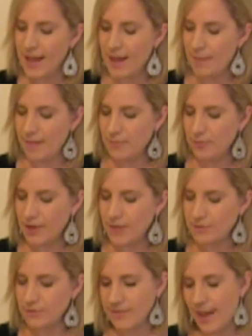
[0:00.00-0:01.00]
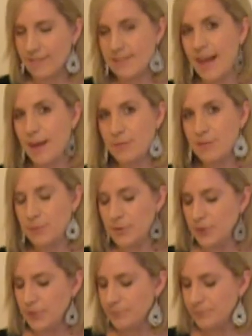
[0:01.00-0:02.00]
And then what I do is I have a
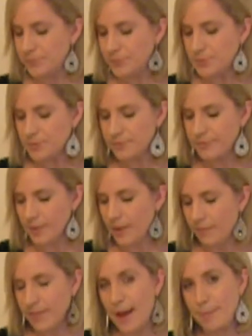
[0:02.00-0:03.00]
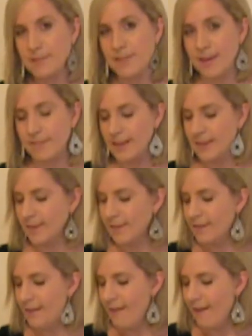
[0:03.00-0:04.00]
tablespoon of the apple cider vinegar.
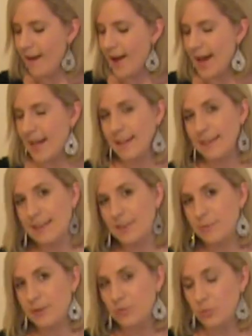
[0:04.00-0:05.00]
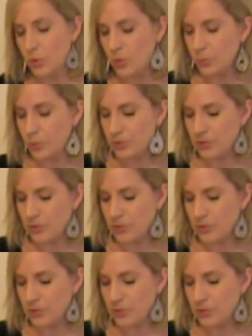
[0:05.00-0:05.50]
I add a little bit of warm